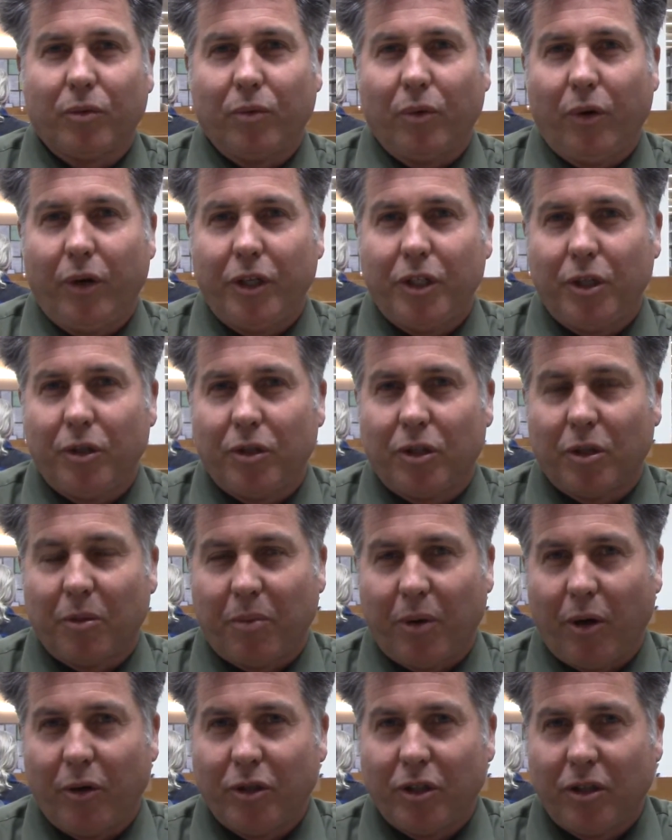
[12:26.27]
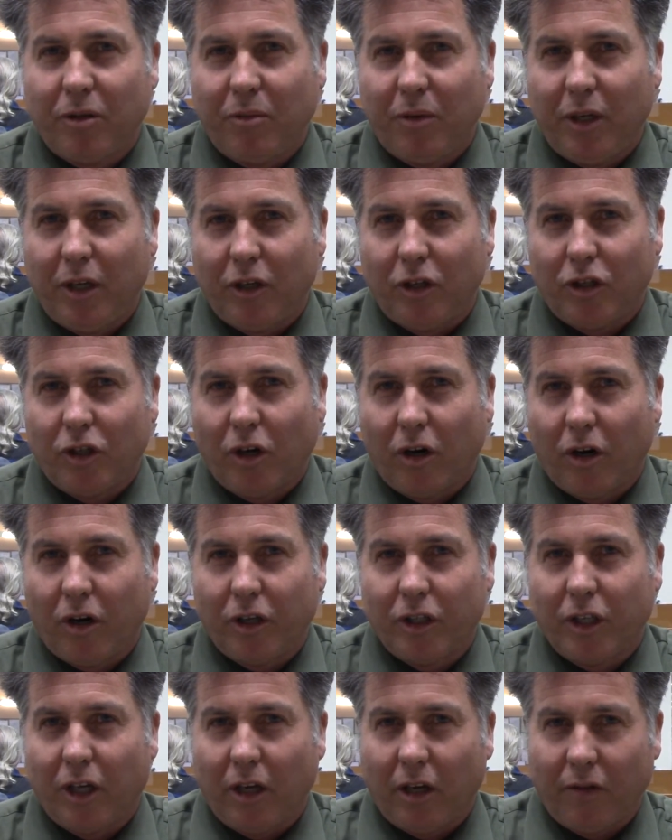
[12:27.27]
Royce, who's supposed to be in
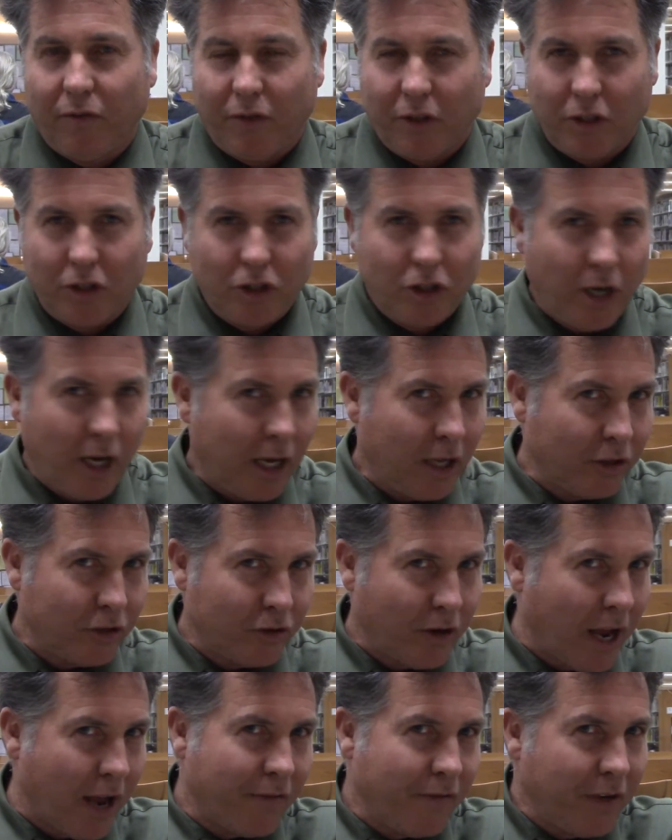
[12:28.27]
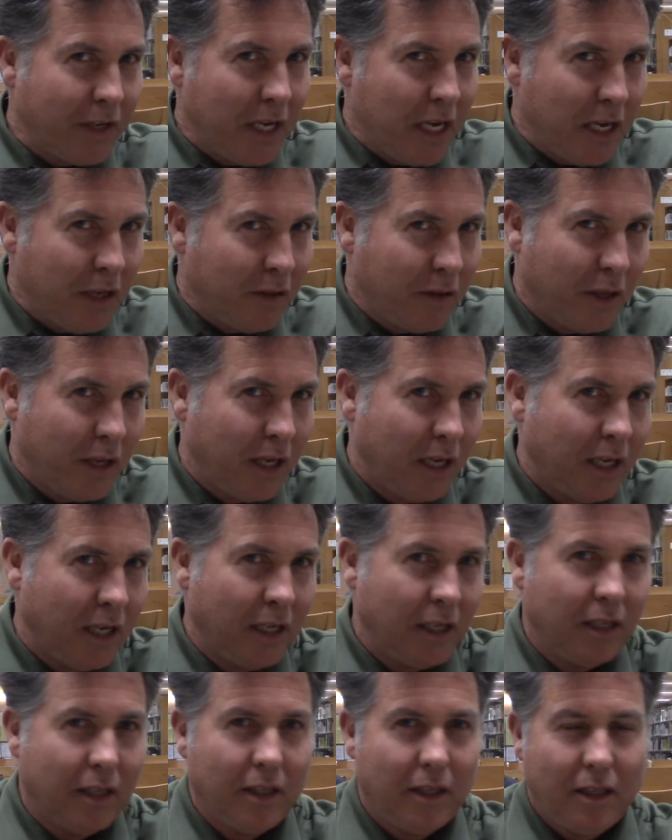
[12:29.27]
charge of this child trafficking thing.